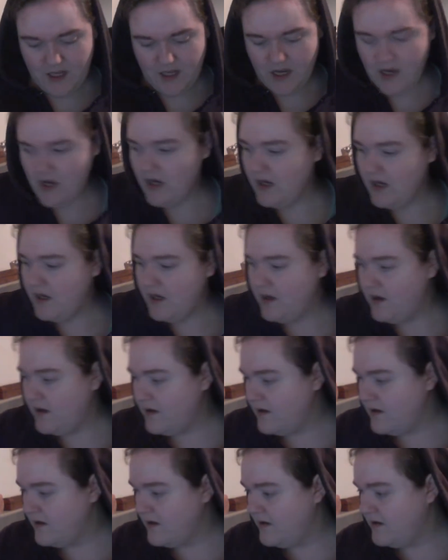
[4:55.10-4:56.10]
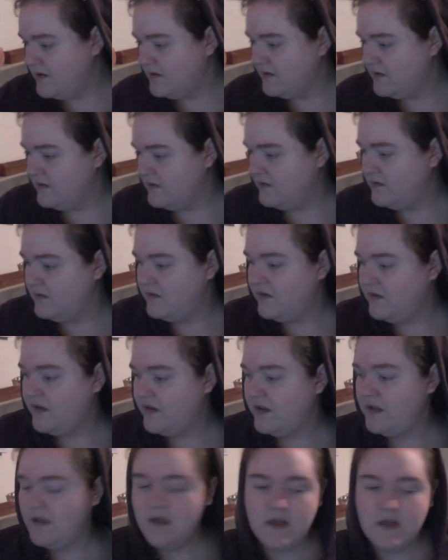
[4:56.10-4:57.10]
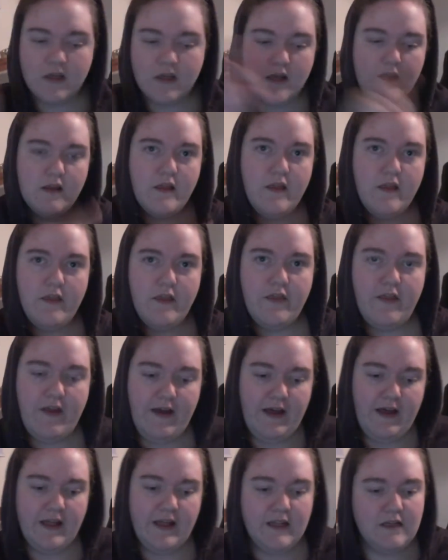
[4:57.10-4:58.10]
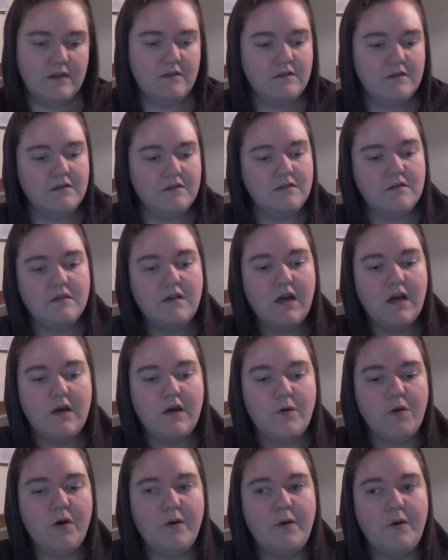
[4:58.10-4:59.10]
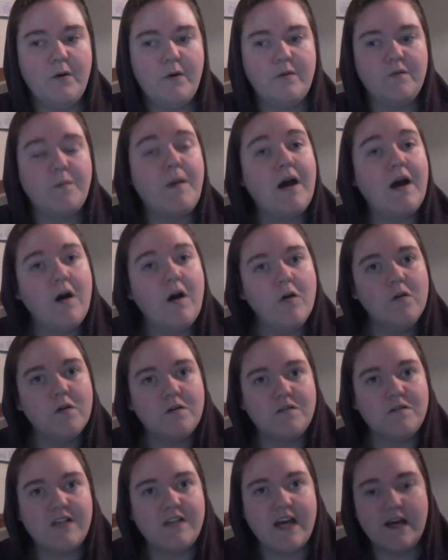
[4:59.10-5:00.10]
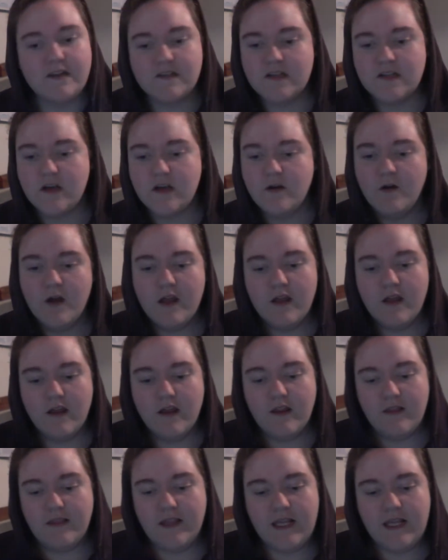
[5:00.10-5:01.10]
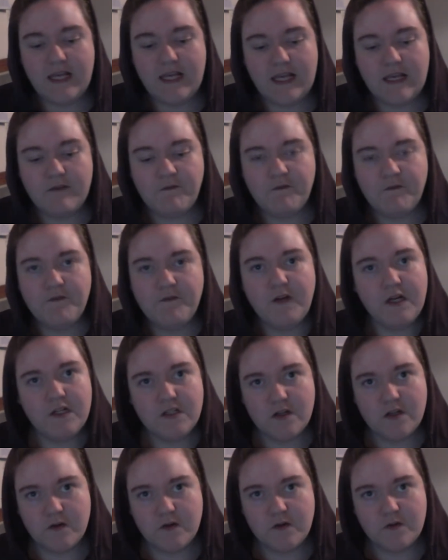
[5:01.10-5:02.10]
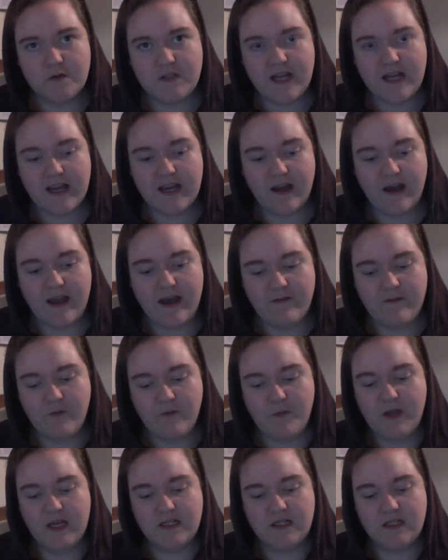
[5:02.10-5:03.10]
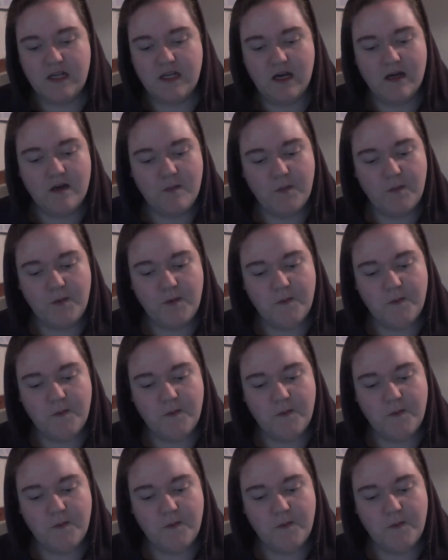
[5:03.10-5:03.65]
And then I'll go over my Oracle deck. So the first Oracle deck I ever picked up,